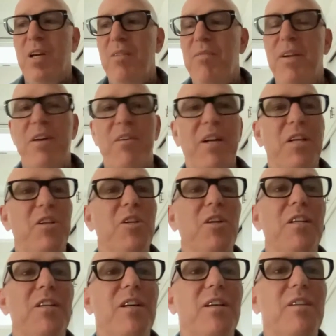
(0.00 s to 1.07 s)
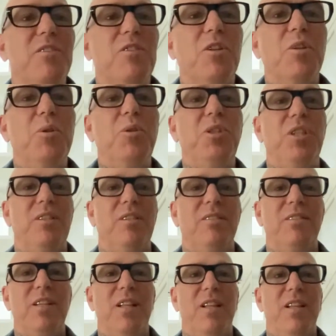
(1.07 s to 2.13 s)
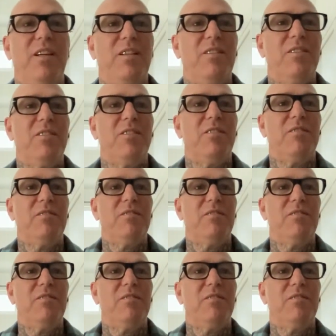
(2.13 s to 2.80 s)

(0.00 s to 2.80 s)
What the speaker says: a very good solution to things.